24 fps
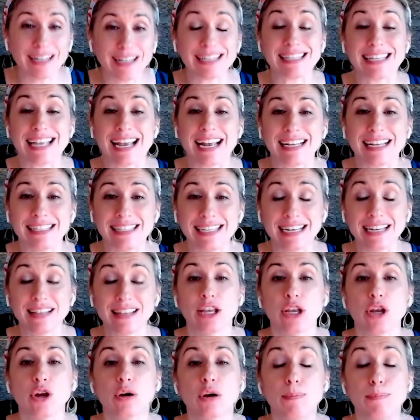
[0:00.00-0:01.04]
It's the idea that
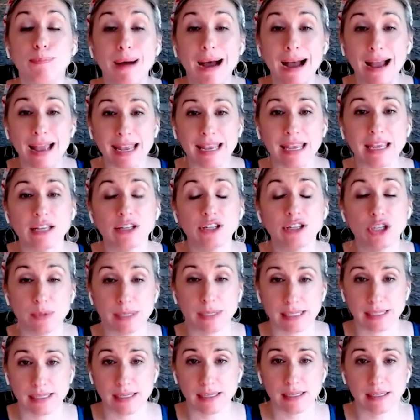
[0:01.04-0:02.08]
you're buying into a
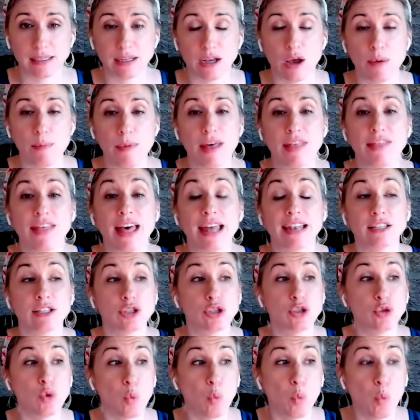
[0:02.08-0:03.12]
system that is
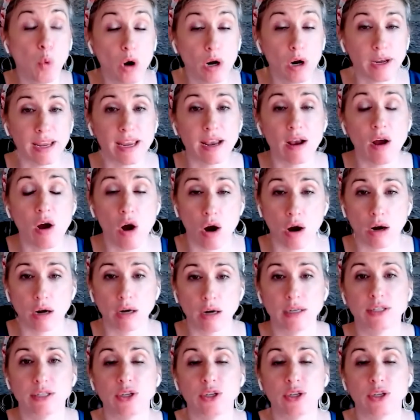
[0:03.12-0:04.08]
working hard